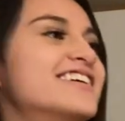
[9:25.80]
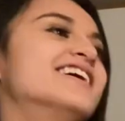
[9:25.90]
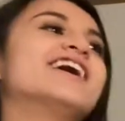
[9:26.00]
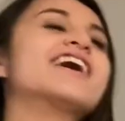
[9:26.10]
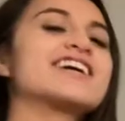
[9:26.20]

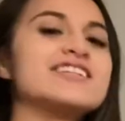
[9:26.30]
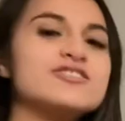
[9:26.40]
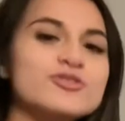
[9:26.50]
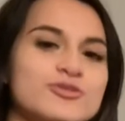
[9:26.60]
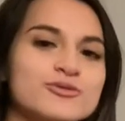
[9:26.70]
I
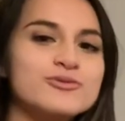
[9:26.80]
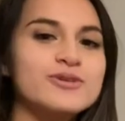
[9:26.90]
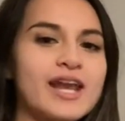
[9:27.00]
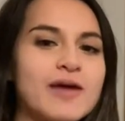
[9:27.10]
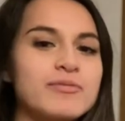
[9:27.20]
got two,
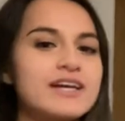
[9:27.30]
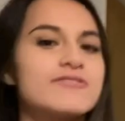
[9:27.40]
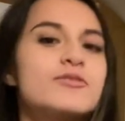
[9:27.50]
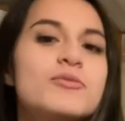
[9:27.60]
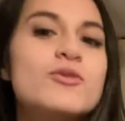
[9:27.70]
and I
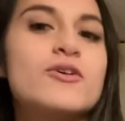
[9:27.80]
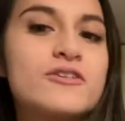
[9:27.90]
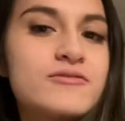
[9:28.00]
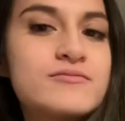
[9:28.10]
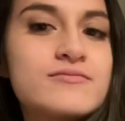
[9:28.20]
plan for
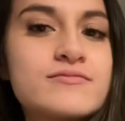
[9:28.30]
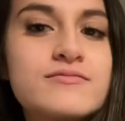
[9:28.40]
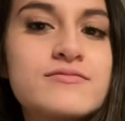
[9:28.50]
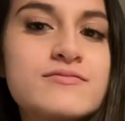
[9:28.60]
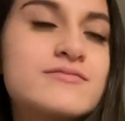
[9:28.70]
more.
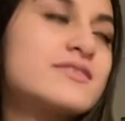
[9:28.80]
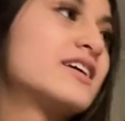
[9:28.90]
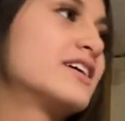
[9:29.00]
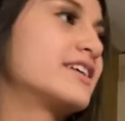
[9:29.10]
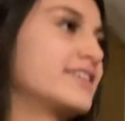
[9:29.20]

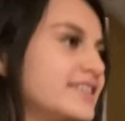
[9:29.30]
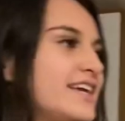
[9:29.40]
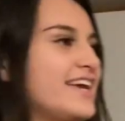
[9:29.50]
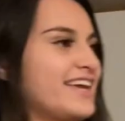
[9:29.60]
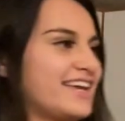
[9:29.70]
No.
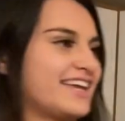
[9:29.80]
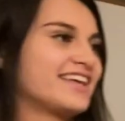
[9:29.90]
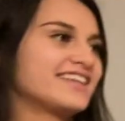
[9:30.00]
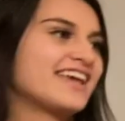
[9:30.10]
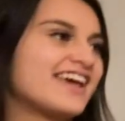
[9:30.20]
Yeah. Did
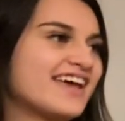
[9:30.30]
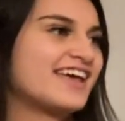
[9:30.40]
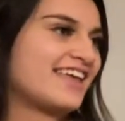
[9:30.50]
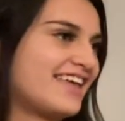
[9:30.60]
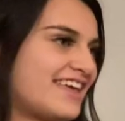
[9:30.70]
I yeah.
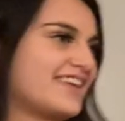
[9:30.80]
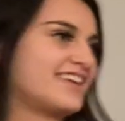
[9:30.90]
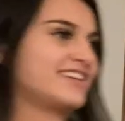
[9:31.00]
see it?